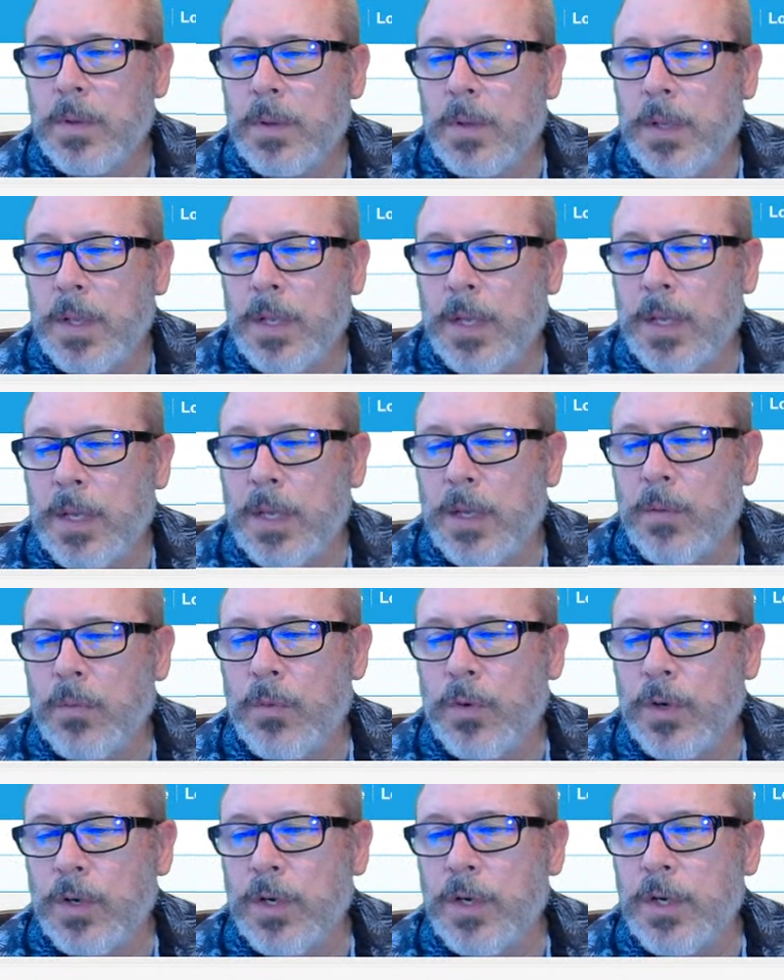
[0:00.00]
And
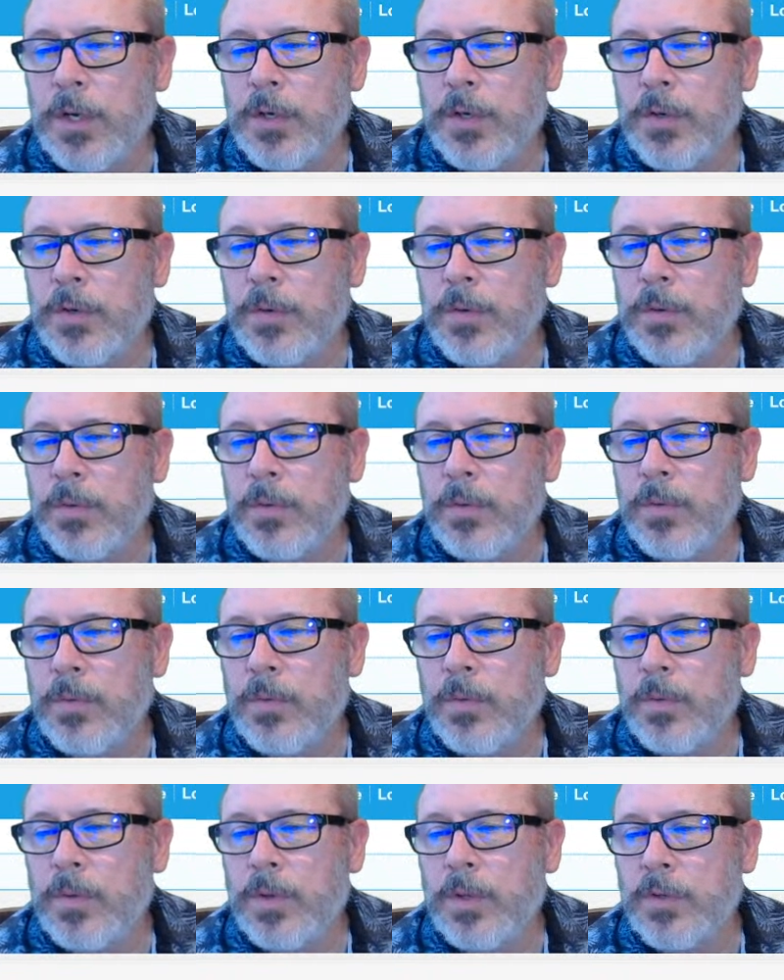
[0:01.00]
we're going to
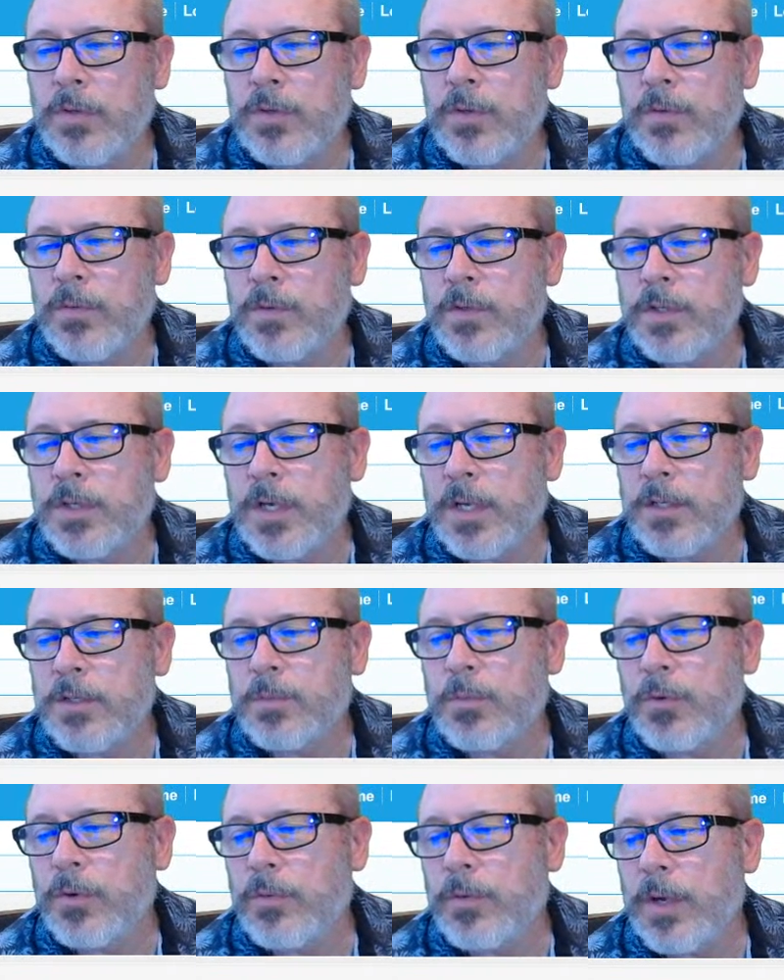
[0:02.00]
do the Service Desk
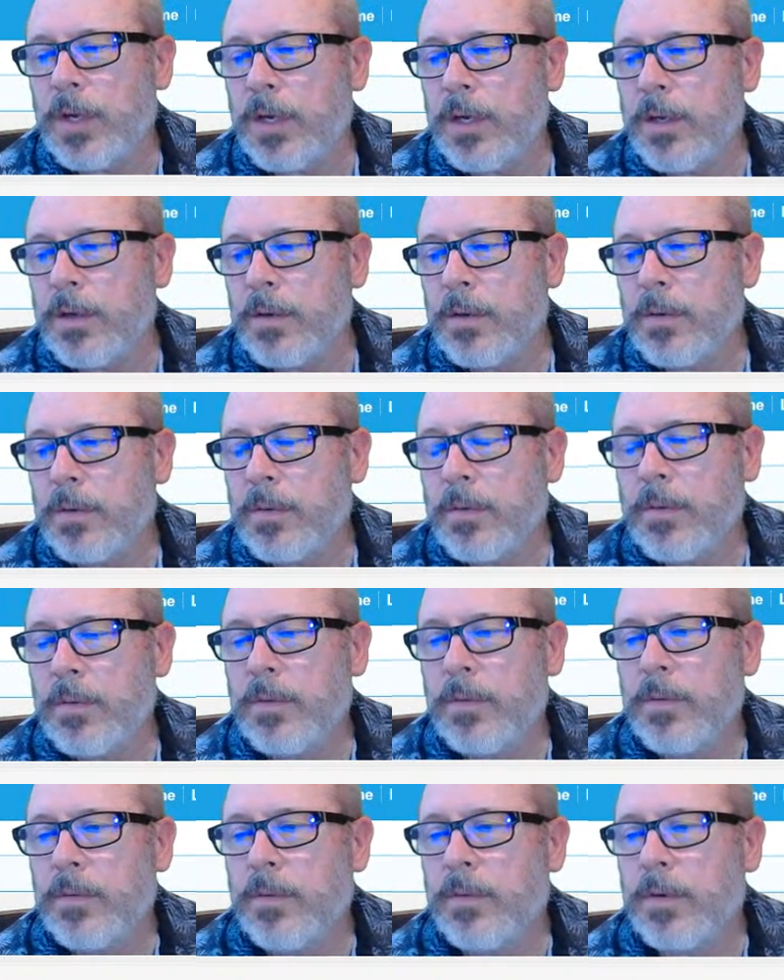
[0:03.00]
prereq.
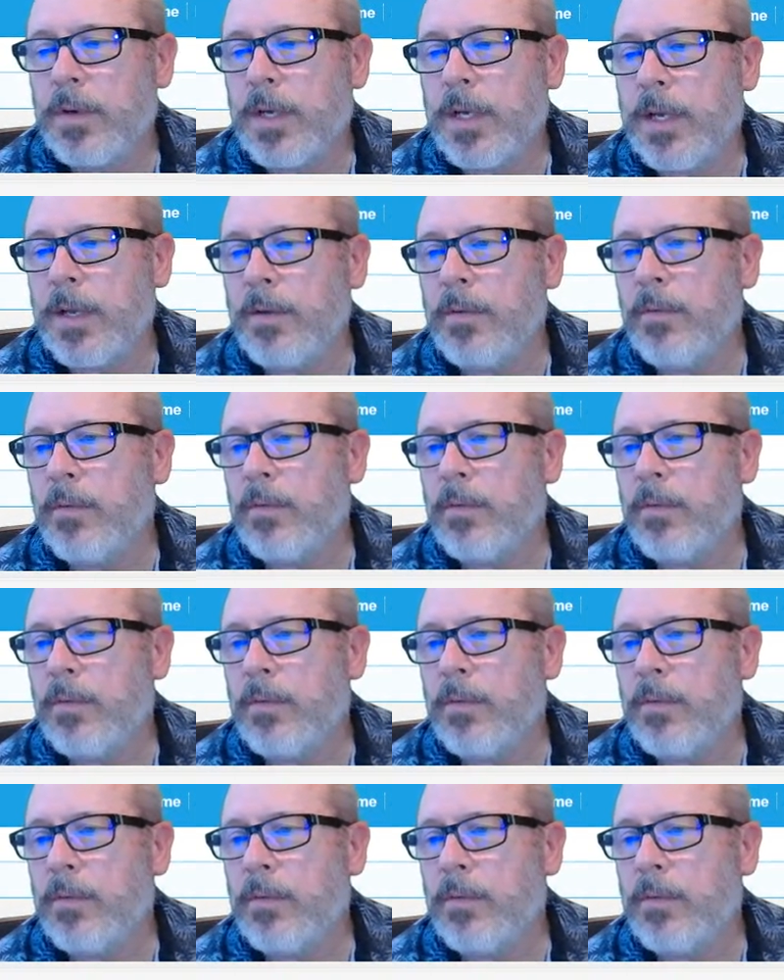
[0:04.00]
Okay?